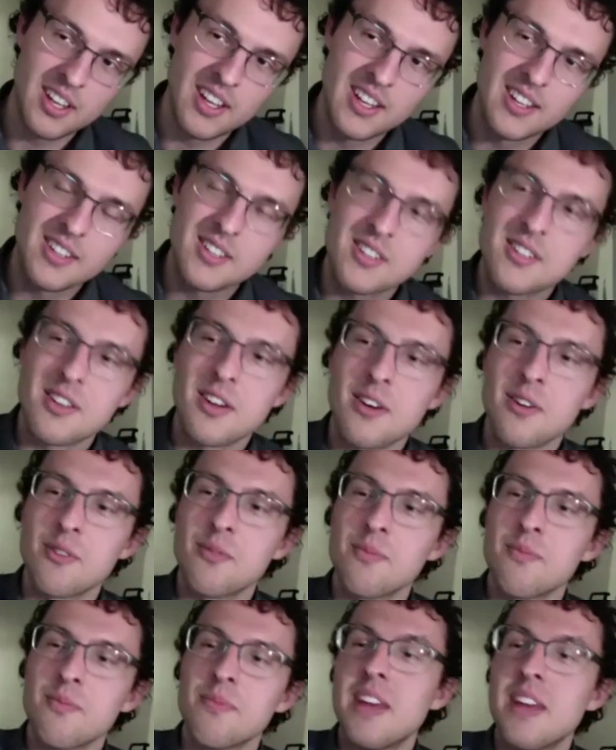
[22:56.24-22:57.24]

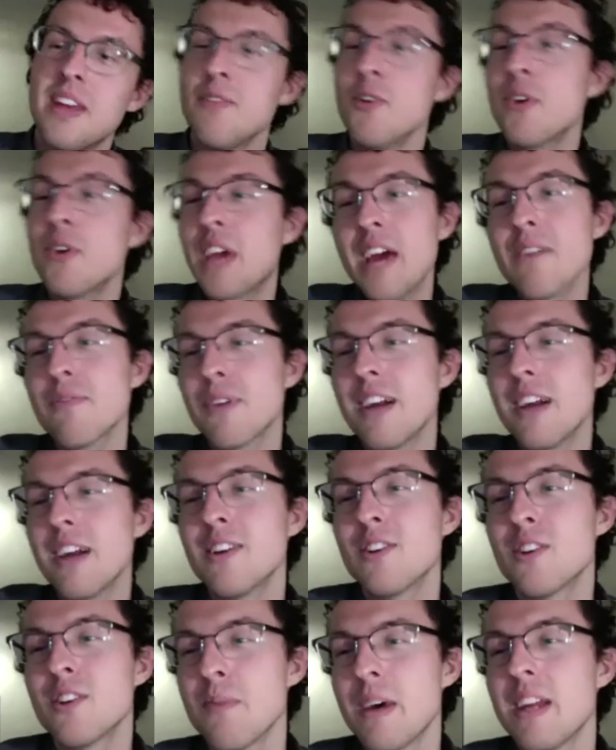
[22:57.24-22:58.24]
So if you can't find
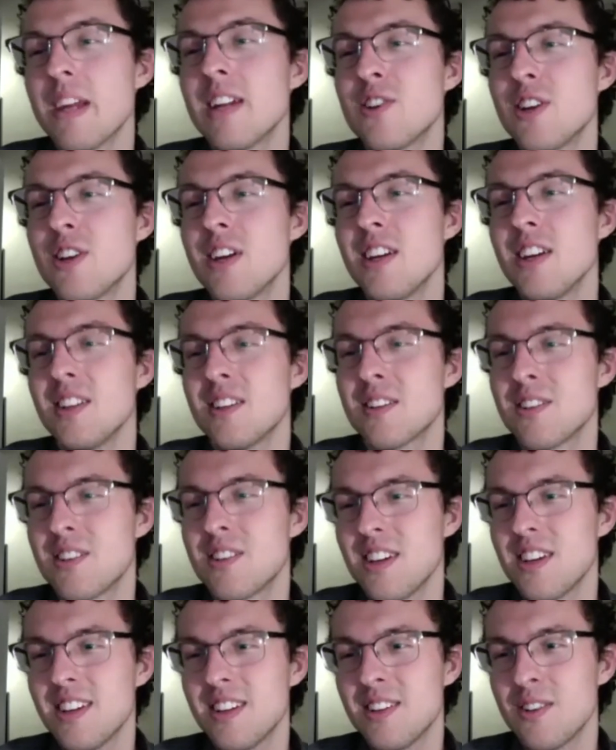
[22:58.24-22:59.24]
your De Medicis
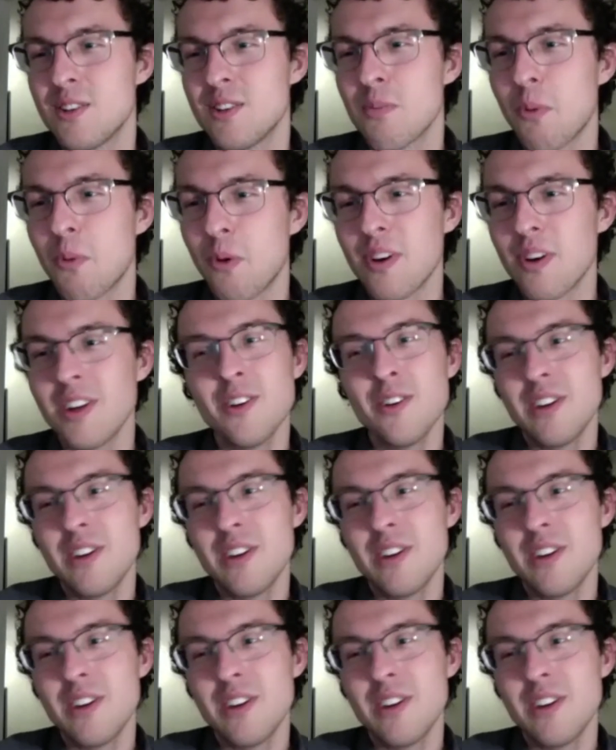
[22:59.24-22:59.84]
to support you,